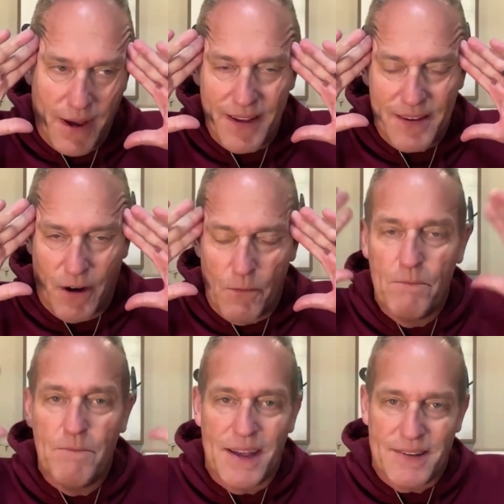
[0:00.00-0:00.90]
I guess our
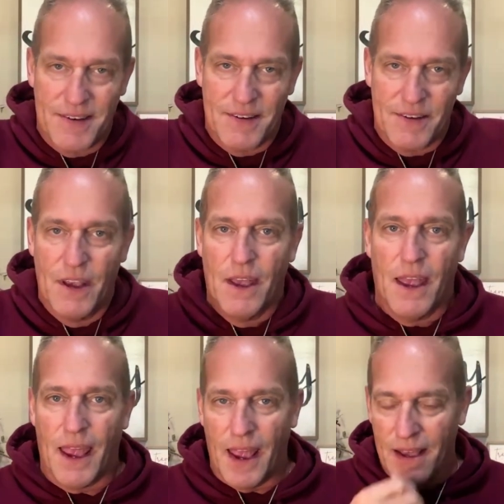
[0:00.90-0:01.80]
message.
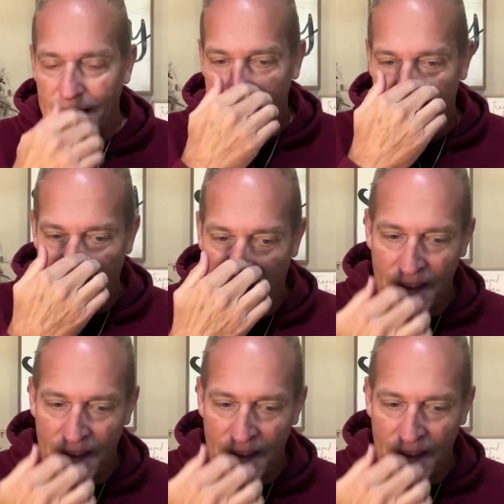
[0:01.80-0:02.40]
And